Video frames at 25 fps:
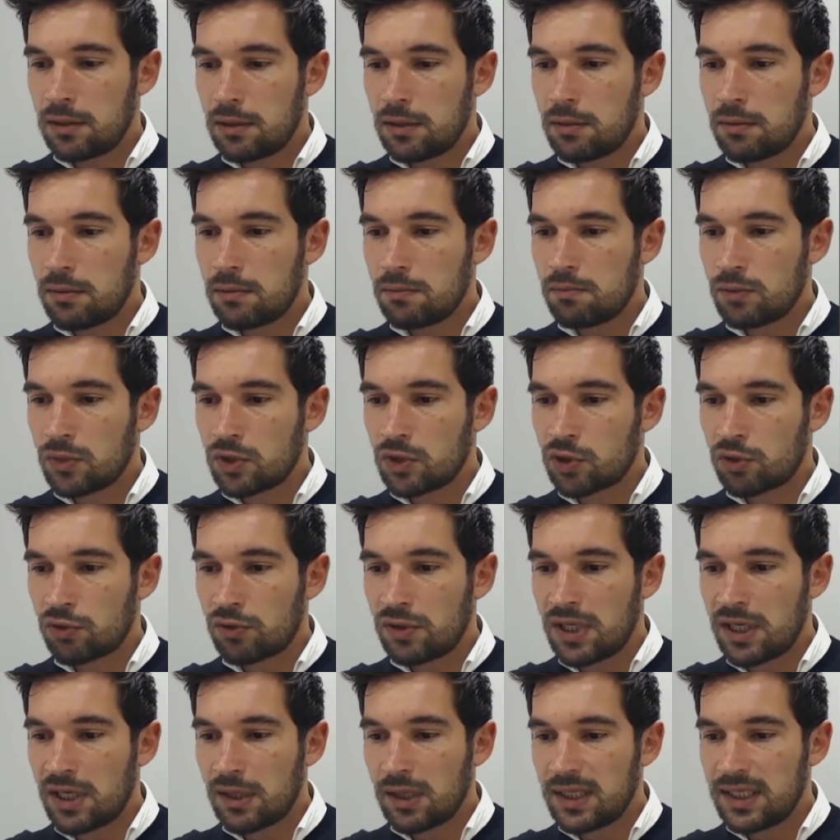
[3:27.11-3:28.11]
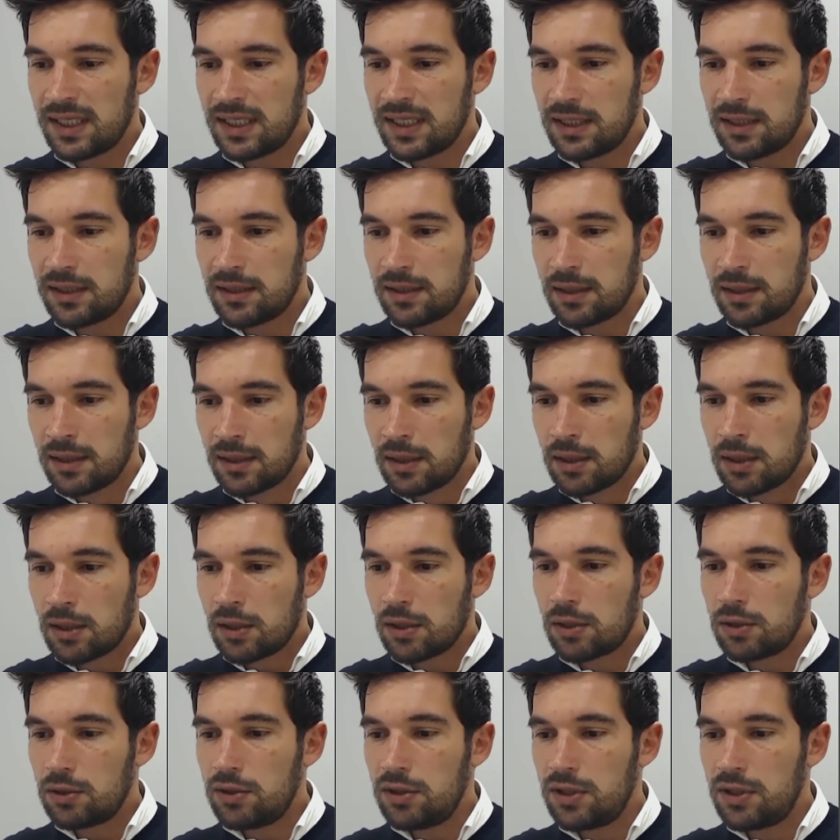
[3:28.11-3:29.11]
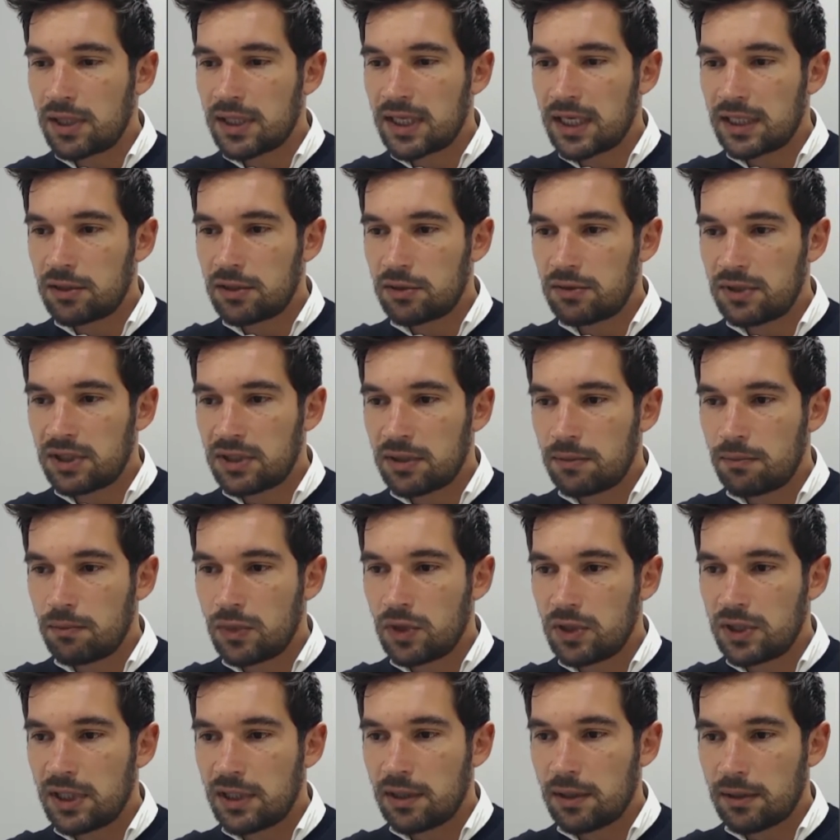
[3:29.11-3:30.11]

Montreal in a dog aneurysm model.